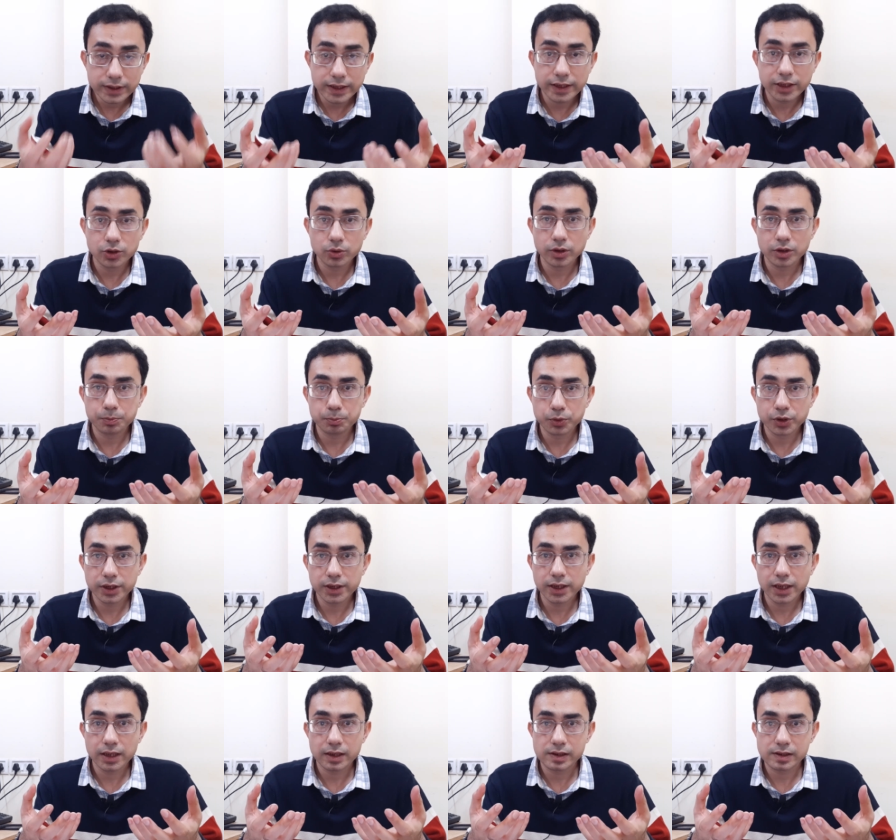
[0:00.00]
think you are
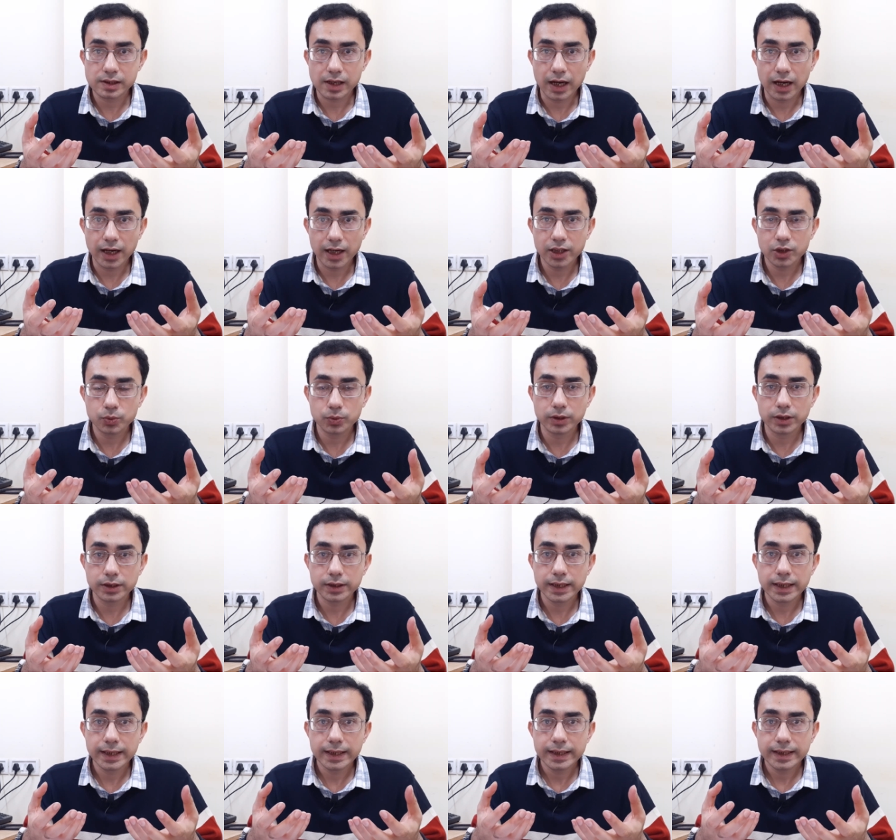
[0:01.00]
putting in as hard
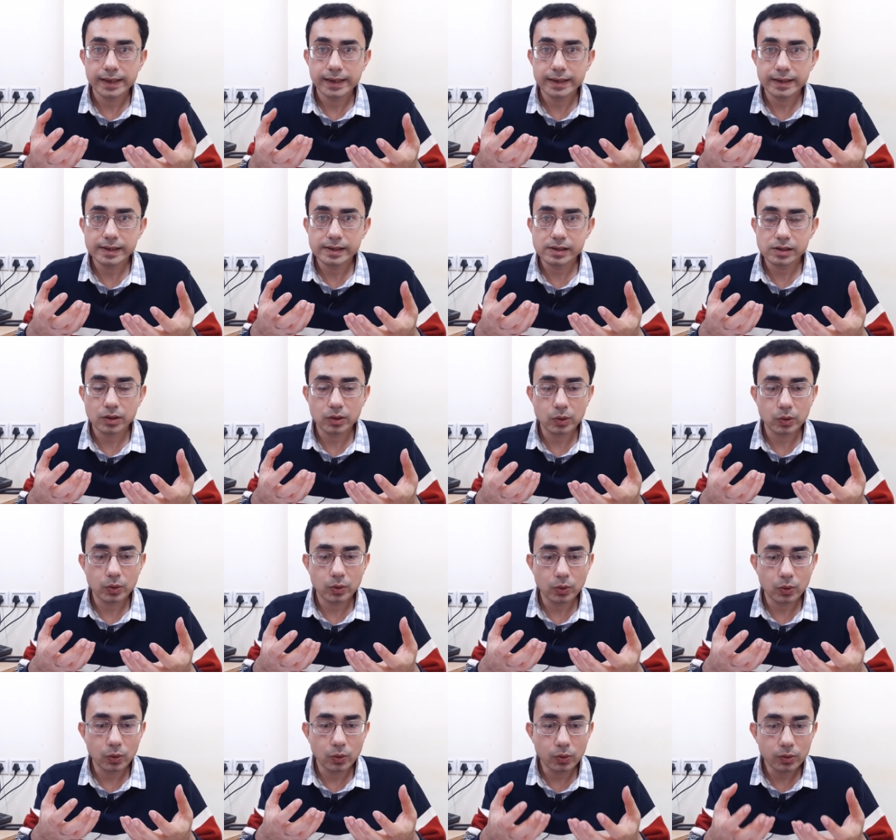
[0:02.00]
work is
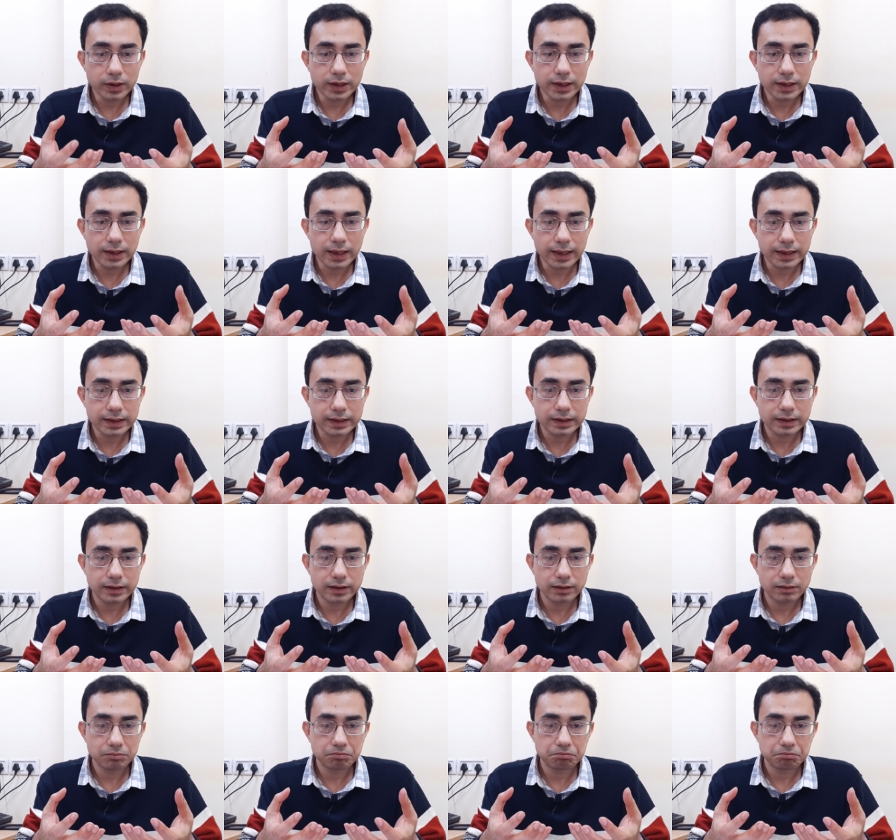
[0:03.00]
only like,